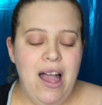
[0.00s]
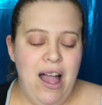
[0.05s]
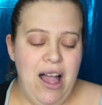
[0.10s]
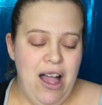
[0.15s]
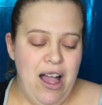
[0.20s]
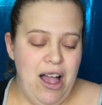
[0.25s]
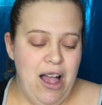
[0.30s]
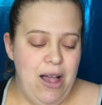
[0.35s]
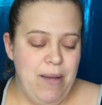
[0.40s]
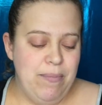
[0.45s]

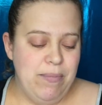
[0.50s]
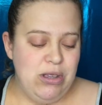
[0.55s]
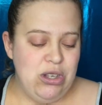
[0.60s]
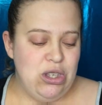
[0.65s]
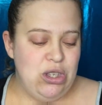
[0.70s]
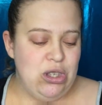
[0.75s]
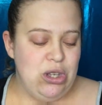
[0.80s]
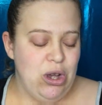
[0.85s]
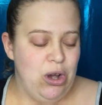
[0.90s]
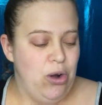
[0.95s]
Um,
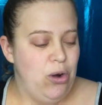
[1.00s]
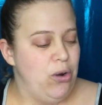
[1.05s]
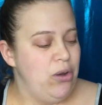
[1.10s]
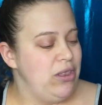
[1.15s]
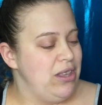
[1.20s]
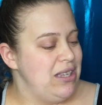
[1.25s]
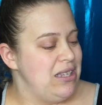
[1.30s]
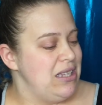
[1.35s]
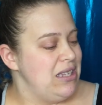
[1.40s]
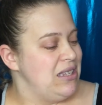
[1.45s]
so
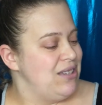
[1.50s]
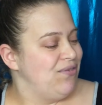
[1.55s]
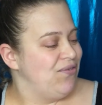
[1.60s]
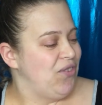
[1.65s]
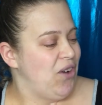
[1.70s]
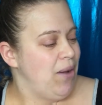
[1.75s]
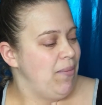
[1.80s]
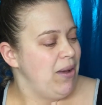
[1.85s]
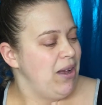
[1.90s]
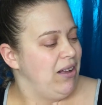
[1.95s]
this is
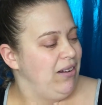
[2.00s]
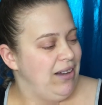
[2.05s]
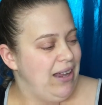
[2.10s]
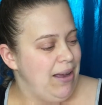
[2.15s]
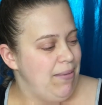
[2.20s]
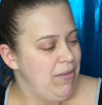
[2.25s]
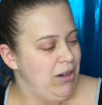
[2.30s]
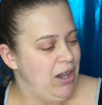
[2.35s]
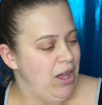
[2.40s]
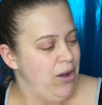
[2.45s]
from
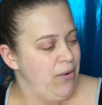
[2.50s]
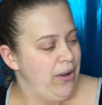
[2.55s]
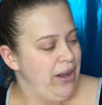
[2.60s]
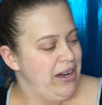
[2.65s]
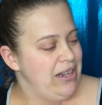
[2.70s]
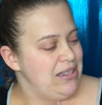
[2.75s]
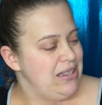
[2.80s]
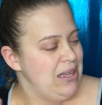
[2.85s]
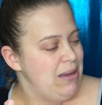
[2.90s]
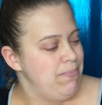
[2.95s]
Glam Glow.
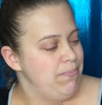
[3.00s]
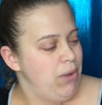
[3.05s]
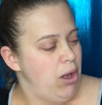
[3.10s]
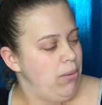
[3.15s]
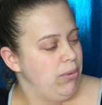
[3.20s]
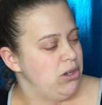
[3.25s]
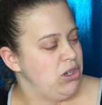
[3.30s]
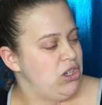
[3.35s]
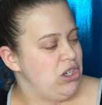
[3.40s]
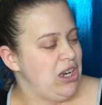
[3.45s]
It is the
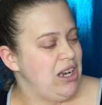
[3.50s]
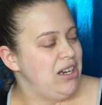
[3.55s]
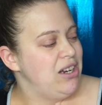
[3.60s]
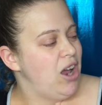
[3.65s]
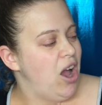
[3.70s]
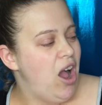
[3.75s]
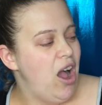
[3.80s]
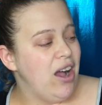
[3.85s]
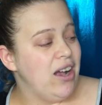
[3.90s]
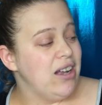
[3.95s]
Bubble Sheet
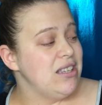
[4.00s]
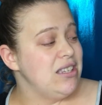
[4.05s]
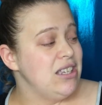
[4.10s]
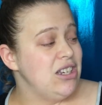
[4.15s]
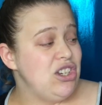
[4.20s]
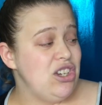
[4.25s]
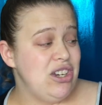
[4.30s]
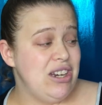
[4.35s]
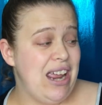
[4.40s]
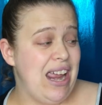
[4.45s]

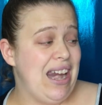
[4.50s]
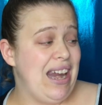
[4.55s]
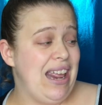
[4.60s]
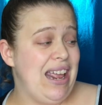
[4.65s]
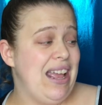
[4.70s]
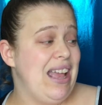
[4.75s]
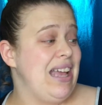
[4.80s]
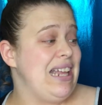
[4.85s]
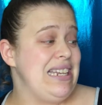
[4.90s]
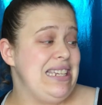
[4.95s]

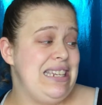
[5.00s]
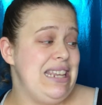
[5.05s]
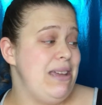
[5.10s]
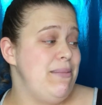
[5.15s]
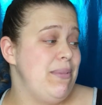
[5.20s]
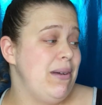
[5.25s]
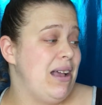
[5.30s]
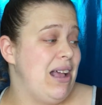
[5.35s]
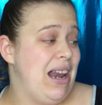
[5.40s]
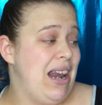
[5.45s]
Oxygenating
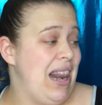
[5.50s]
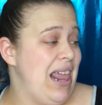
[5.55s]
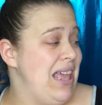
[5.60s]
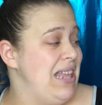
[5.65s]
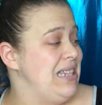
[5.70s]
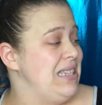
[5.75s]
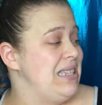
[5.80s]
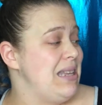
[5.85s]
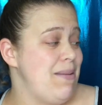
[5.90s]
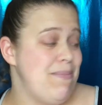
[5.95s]
Deep
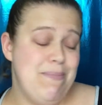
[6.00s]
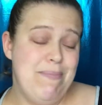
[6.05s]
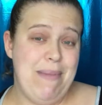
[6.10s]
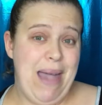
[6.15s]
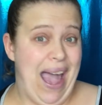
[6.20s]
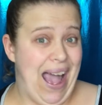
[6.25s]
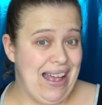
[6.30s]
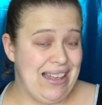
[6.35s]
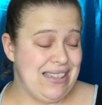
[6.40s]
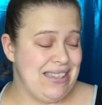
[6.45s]
Cleanse
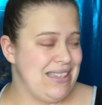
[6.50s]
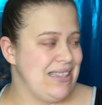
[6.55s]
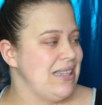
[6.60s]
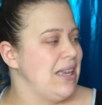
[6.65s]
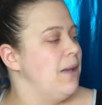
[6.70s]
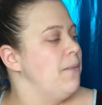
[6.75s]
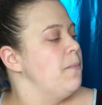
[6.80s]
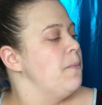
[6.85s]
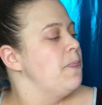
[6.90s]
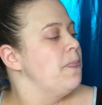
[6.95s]

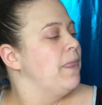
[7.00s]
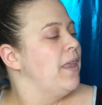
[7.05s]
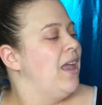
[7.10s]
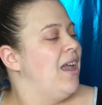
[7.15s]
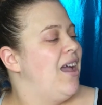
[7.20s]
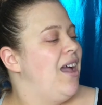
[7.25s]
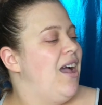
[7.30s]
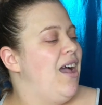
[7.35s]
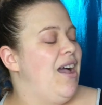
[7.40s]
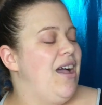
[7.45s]
Mask.
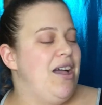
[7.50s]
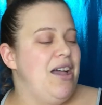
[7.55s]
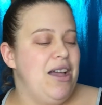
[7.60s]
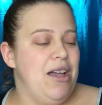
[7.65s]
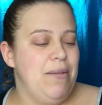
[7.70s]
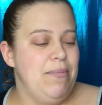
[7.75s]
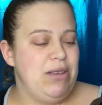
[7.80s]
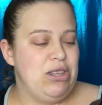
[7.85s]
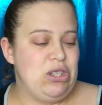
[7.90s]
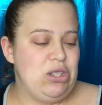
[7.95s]

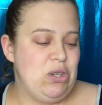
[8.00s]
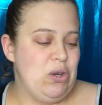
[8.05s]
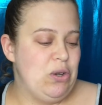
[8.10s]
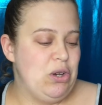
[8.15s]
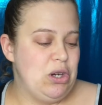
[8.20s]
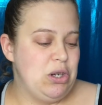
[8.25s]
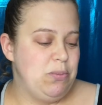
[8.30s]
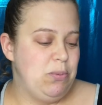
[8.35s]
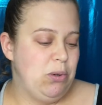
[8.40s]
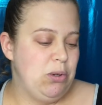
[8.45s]
Um, so
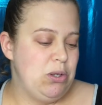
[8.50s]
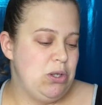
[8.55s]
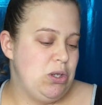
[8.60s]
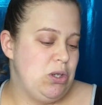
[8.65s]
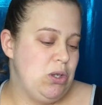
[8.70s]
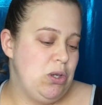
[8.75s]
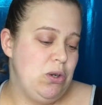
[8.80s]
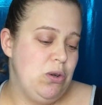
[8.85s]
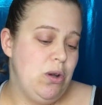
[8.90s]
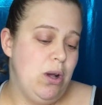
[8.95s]
you're
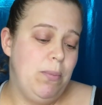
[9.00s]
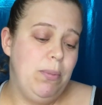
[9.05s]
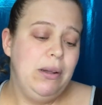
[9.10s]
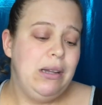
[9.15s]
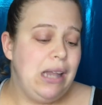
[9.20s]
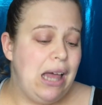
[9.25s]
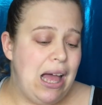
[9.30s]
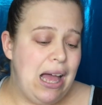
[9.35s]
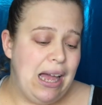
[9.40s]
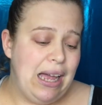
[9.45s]
supposed to
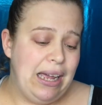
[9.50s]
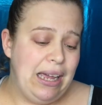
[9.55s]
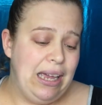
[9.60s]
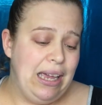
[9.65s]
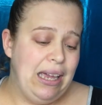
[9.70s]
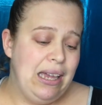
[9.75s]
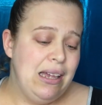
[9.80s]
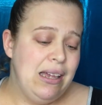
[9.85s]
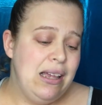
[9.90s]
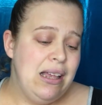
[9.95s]

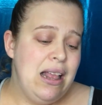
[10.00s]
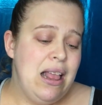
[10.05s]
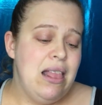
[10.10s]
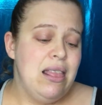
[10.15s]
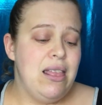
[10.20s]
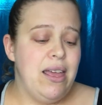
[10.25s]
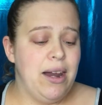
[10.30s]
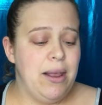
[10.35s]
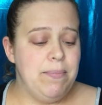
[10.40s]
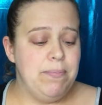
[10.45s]
apply,
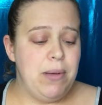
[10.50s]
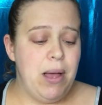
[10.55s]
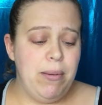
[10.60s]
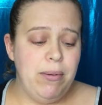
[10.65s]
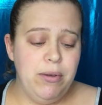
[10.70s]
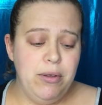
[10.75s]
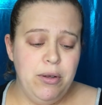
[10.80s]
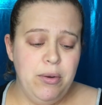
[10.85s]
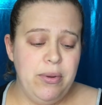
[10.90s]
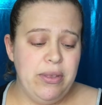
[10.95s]
let it
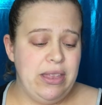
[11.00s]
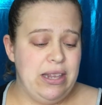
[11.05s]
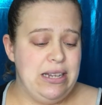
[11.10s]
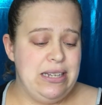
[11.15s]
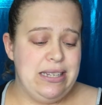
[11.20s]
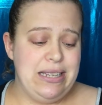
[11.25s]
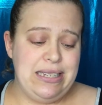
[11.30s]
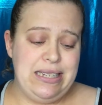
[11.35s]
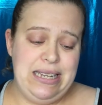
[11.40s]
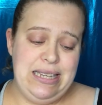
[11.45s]
bubble
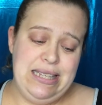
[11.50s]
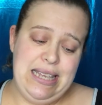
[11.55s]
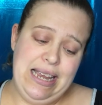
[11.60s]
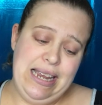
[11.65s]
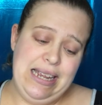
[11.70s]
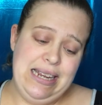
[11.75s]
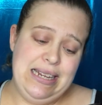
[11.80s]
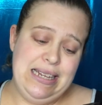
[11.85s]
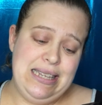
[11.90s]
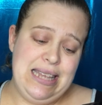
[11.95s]
within 60
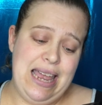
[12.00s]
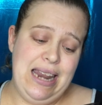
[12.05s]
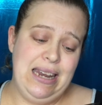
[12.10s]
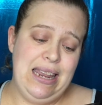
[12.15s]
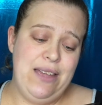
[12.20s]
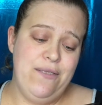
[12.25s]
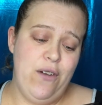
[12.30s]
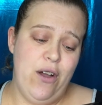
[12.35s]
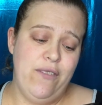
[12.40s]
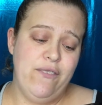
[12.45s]
seconds and
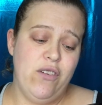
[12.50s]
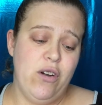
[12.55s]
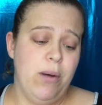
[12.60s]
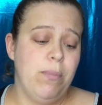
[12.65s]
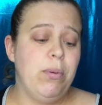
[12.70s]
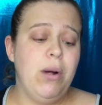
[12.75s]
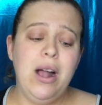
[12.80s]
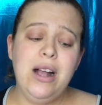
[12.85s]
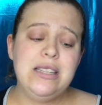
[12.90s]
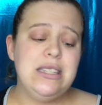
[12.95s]
leave on for
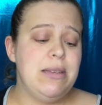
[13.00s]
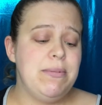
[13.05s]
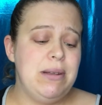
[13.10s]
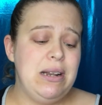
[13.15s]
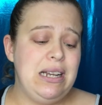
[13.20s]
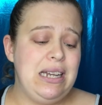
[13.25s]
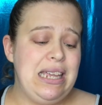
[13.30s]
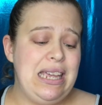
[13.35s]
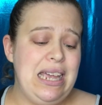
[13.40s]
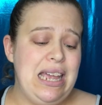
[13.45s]

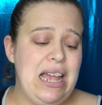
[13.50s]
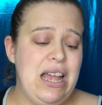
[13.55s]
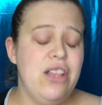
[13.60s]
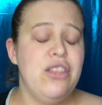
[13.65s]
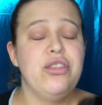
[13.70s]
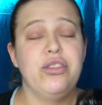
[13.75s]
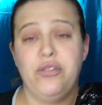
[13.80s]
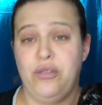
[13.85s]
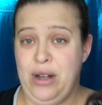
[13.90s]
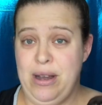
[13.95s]
approximately
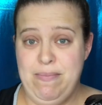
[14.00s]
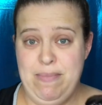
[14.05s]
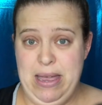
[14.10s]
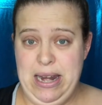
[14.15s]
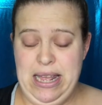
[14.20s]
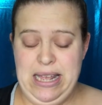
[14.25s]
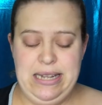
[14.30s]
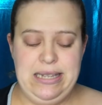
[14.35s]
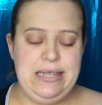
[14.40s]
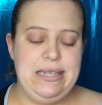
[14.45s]
three
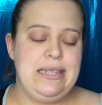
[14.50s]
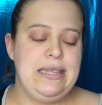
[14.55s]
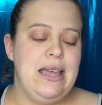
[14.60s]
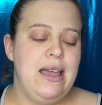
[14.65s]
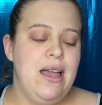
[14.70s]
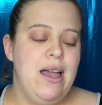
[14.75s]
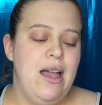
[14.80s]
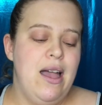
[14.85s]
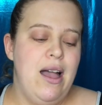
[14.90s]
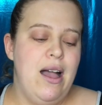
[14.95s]
minutes.
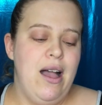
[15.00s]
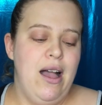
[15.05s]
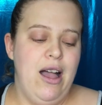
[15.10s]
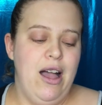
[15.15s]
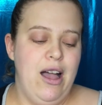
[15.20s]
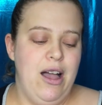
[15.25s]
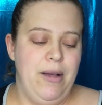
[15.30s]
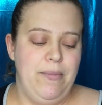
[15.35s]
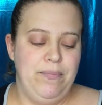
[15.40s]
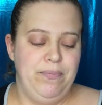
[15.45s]

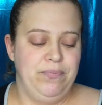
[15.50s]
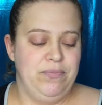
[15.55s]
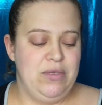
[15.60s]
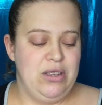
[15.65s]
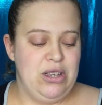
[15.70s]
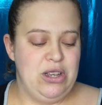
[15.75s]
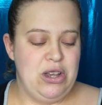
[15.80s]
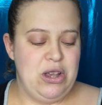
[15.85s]
Um,